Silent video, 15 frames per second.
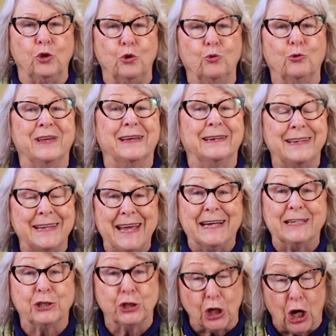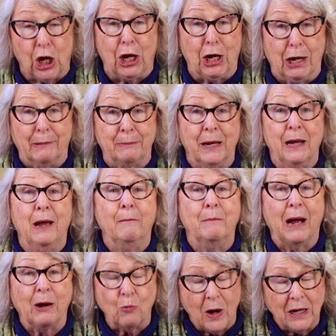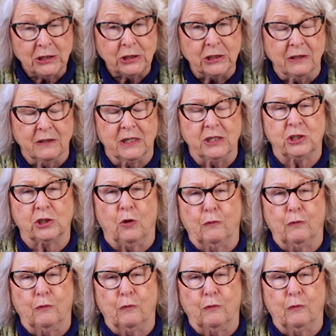you can catch up by watching these.